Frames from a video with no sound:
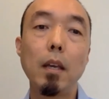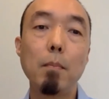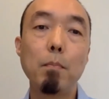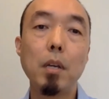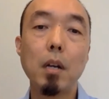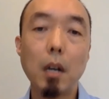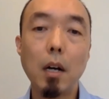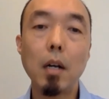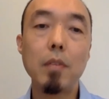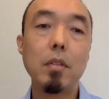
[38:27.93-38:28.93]

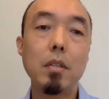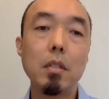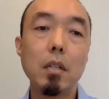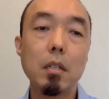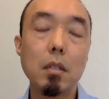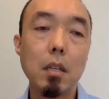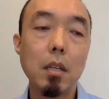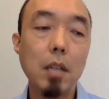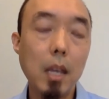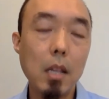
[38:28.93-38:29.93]
Because the
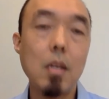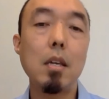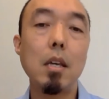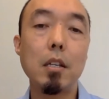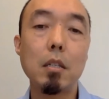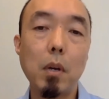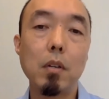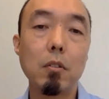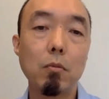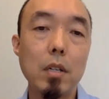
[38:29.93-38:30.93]
daily
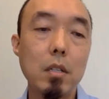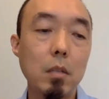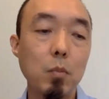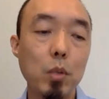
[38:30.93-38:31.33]
experience of racism,